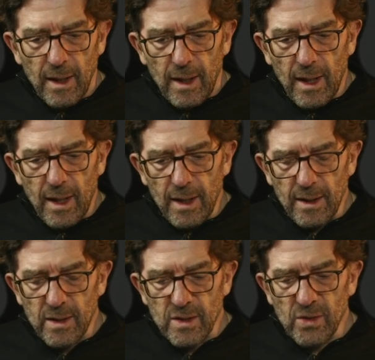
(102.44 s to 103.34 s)

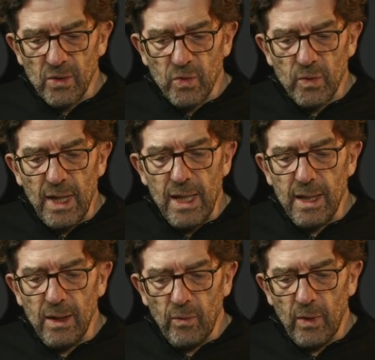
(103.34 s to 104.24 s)
And so
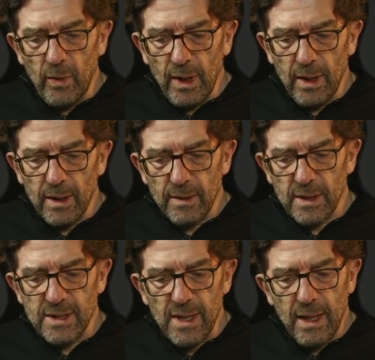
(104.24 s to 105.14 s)
today we will
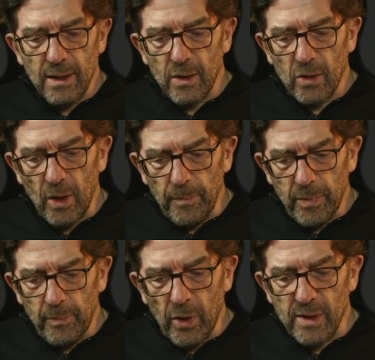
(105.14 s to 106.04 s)
stay in the top
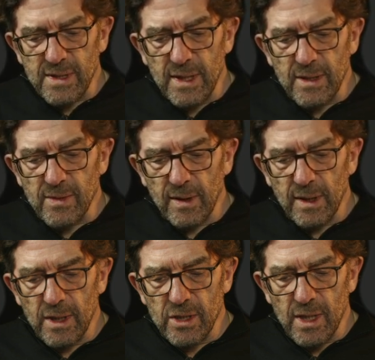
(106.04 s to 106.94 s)
box here, so in
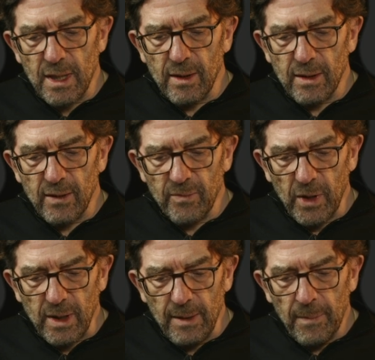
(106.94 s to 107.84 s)
this generative
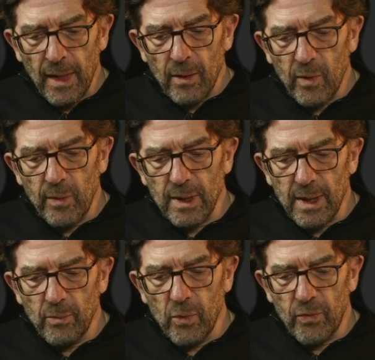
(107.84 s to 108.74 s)
model, we will
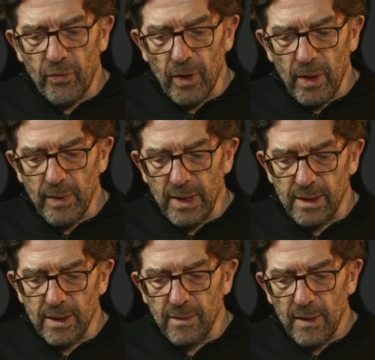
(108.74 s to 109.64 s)
then move
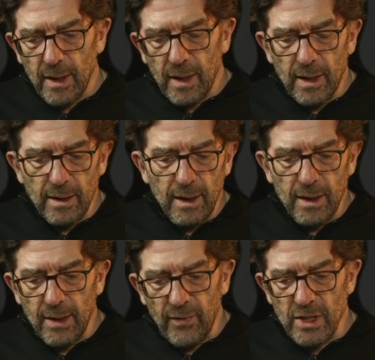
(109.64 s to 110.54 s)
forward and then
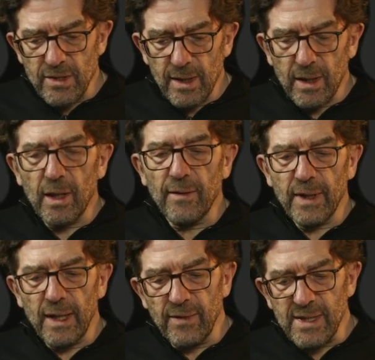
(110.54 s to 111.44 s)
eventually
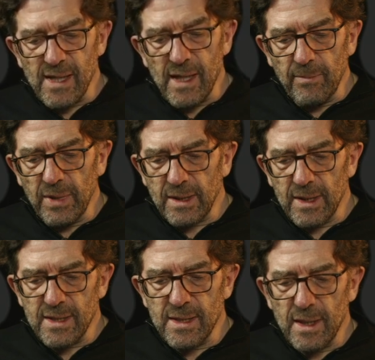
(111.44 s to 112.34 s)
cover everything, but
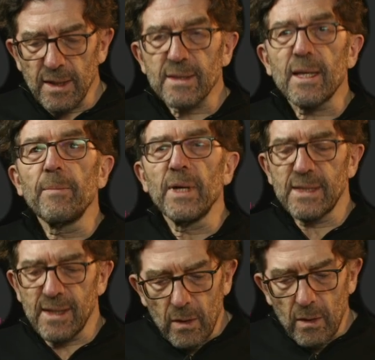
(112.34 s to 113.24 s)
this is done step by
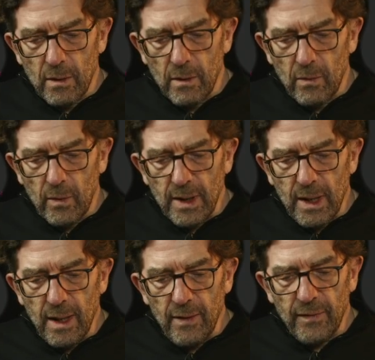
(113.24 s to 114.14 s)
step. What
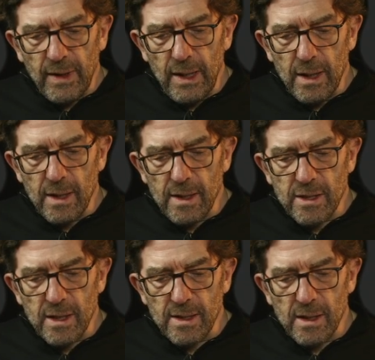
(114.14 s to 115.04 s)
I have here is
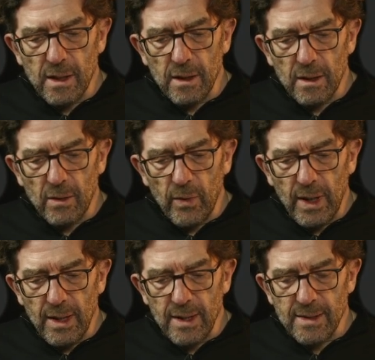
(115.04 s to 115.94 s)
just a
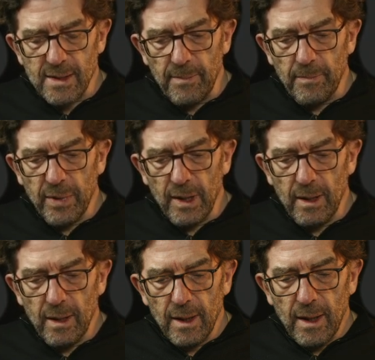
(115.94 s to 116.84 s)
very
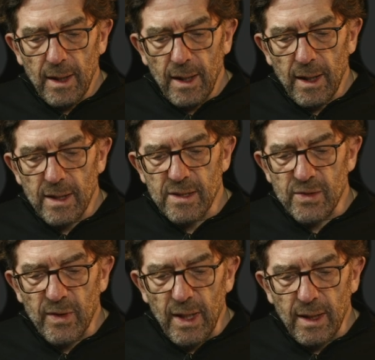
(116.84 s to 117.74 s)
simple
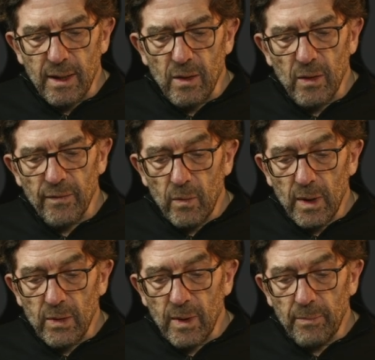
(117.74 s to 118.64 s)
extract of
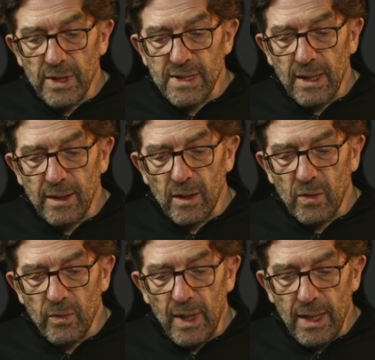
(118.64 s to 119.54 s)
what we're presenting
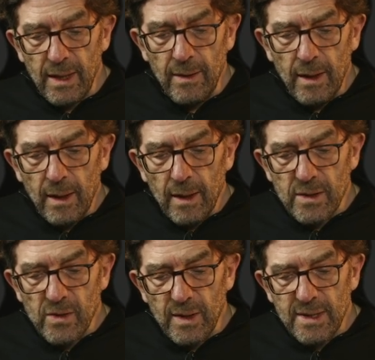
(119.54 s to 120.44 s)
today.
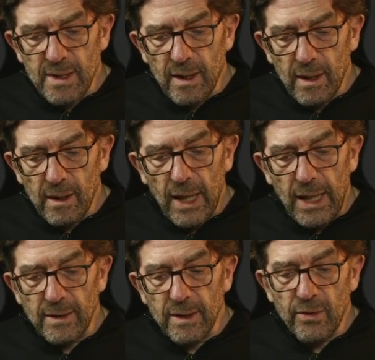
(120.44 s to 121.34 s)
So it's an entity